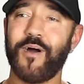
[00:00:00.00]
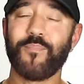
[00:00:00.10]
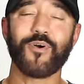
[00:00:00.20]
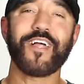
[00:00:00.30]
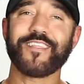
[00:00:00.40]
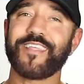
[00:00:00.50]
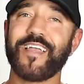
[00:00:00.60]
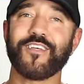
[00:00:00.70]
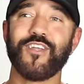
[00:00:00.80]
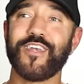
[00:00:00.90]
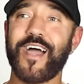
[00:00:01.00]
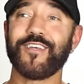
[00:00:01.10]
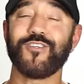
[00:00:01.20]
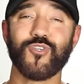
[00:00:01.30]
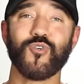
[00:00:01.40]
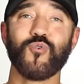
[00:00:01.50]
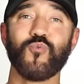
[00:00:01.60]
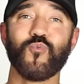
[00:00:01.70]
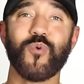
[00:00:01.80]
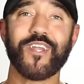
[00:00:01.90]
a book like that could not do
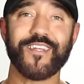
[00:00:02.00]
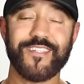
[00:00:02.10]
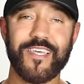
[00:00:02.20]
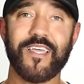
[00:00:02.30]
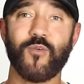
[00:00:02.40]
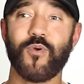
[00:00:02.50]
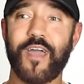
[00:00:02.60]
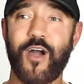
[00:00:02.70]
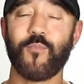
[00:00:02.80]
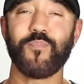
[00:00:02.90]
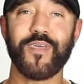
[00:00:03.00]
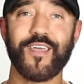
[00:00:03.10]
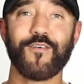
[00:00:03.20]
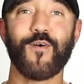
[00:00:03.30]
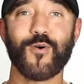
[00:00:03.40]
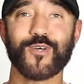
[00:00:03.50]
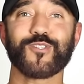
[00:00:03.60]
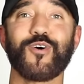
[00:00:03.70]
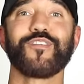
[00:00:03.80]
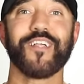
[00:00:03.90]
what it did without being focused
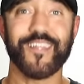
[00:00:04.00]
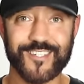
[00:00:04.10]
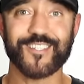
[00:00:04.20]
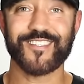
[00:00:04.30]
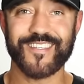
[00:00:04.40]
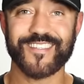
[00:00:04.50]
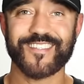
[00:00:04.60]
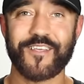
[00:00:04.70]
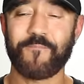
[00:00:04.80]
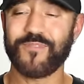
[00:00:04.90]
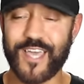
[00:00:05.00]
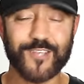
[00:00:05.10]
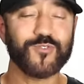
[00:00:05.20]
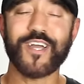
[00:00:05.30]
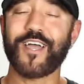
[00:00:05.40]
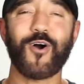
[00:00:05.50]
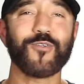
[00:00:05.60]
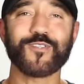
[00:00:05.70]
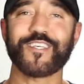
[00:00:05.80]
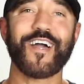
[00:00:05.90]
on deliciousness. Yes, we've got all
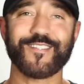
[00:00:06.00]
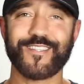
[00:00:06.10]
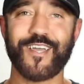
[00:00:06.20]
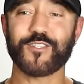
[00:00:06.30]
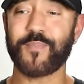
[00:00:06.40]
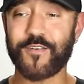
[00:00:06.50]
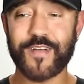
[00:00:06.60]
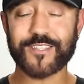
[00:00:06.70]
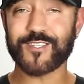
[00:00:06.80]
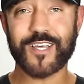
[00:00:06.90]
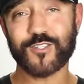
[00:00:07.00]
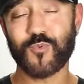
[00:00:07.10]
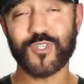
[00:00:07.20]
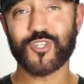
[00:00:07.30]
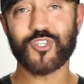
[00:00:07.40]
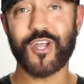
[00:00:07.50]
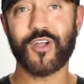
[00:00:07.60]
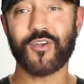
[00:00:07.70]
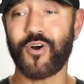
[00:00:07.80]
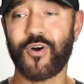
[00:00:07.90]
the science there. As a matter of fact, the science that we just
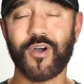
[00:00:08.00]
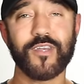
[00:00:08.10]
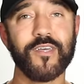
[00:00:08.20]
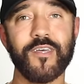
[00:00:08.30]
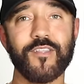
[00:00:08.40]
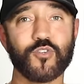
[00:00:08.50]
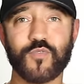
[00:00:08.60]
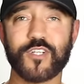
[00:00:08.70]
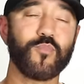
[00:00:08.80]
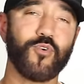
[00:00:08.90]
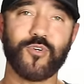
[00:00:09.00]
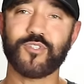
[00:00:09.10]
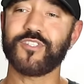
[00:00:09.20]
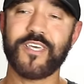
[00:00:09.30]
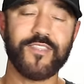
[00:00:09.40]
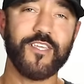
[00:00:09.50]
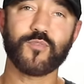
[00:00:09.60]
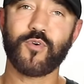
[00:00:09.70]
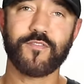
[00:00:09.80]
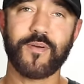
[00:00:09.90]
shared on those vegetable oils is in the Eat
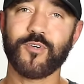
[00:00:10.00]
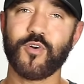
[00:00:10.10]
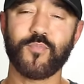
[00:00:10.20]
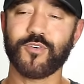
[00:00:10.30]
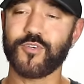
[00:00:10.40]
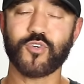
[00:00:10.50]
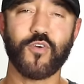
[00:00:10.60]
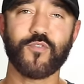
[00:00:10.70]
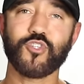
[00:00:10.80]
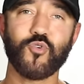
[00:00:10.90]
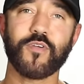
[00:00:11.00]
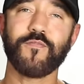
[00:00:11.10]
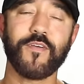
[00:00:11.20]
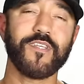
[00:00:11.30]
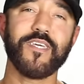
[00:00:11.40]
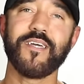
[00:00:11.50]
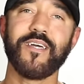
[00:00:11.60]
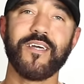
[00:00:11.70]
Smarter Family Cookbook. There's over 250